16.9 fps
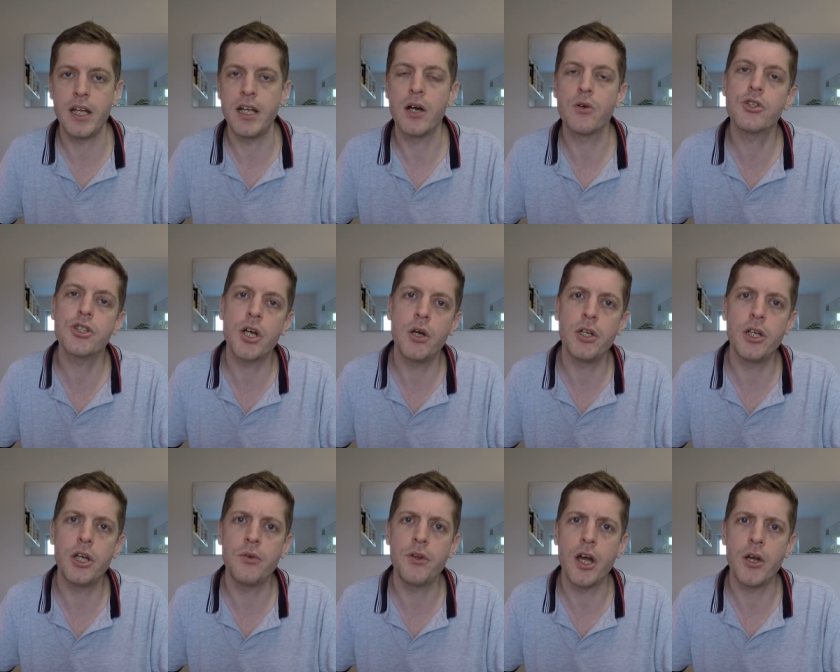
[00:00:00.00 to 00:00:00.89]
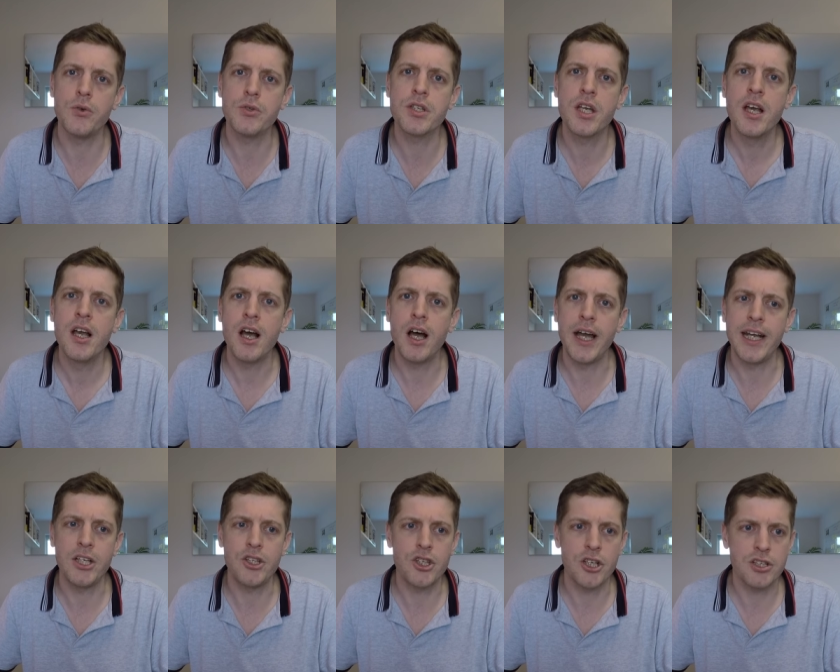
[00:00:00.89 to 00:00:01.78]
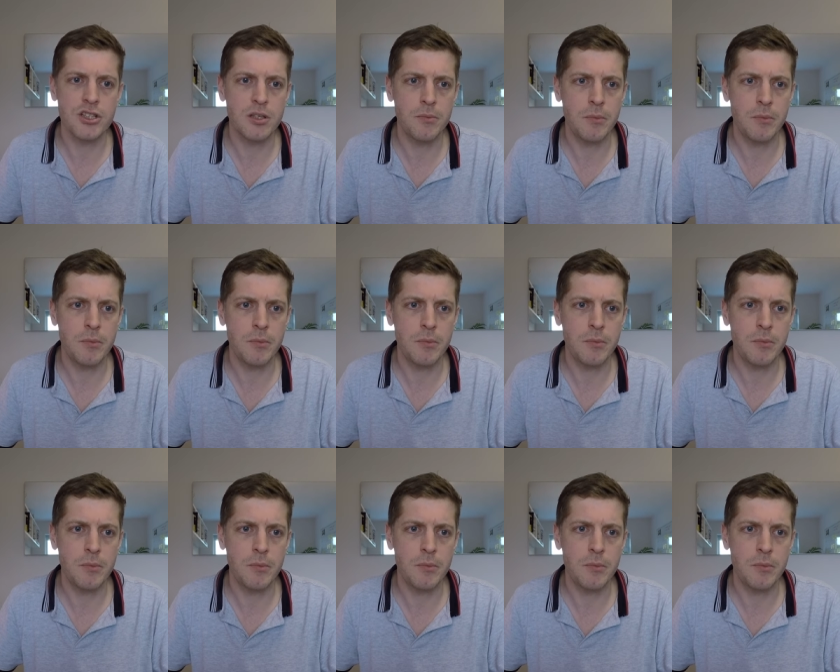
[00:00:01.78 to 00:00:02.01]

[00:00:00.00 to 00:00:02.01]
and I'll show you those uh, in just a